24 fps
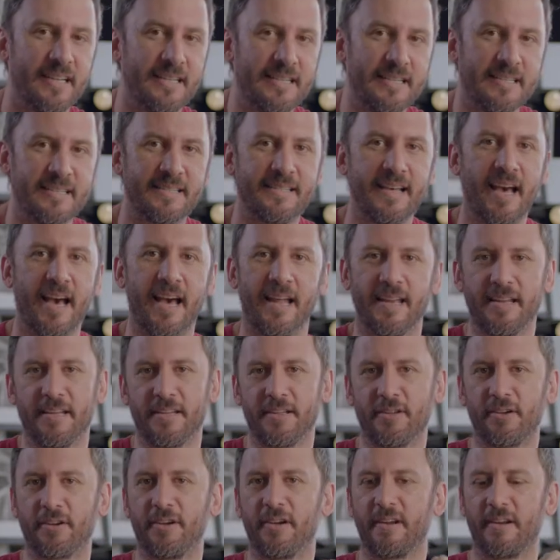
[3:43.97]
is that
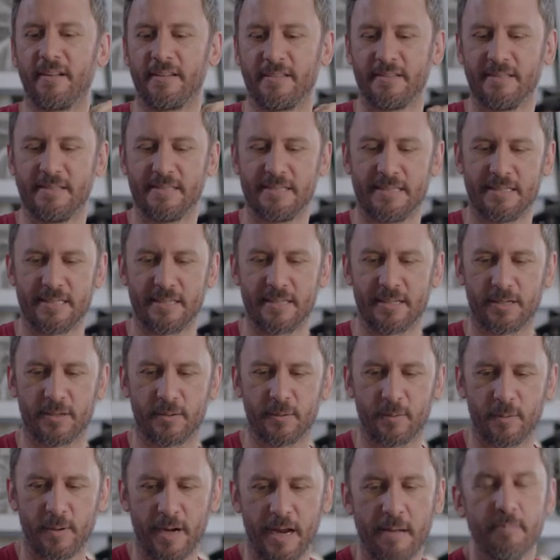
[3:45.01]
you're gonna
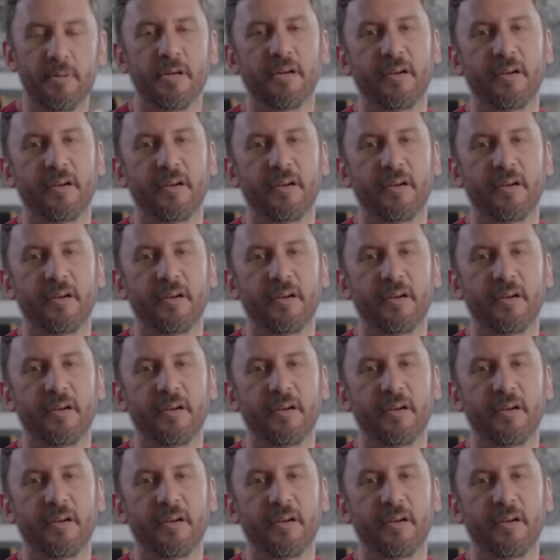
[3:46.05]
grab